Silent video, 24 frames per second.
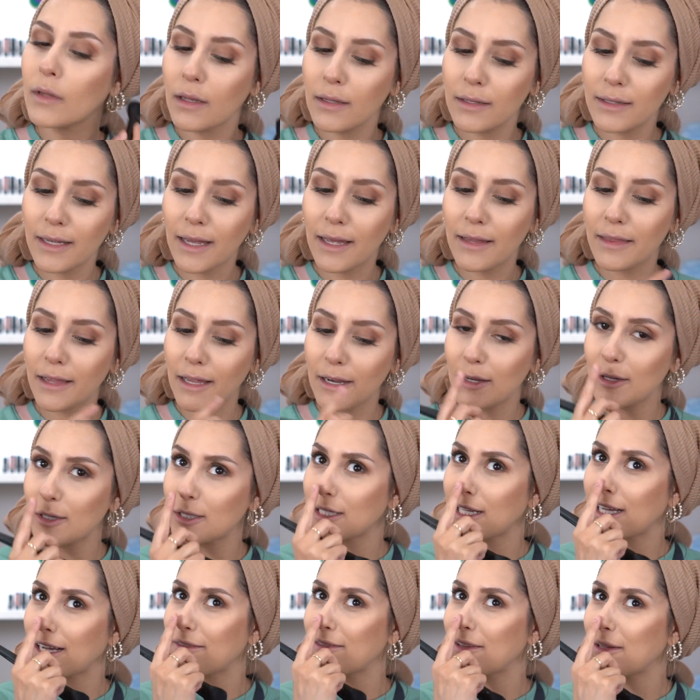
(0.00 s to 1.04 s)
Yeah, that looks
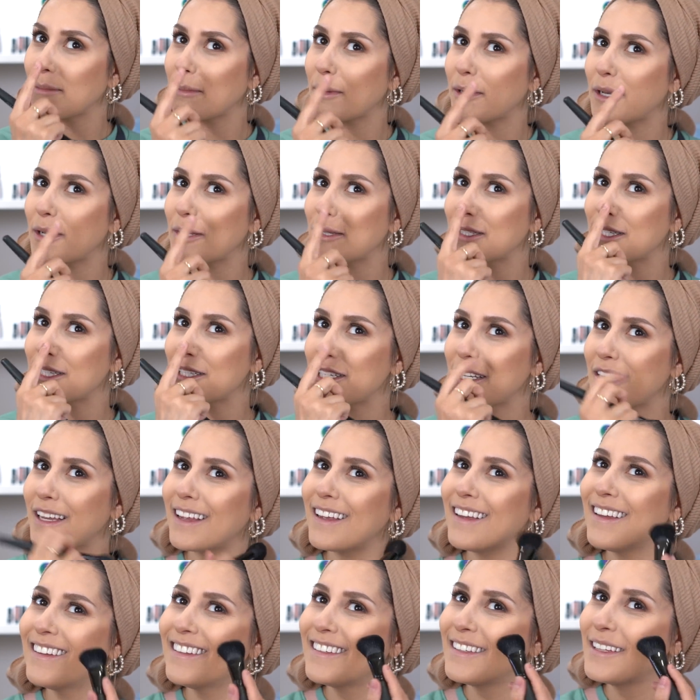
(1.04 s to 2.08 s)
like I've dipped my nose in shit.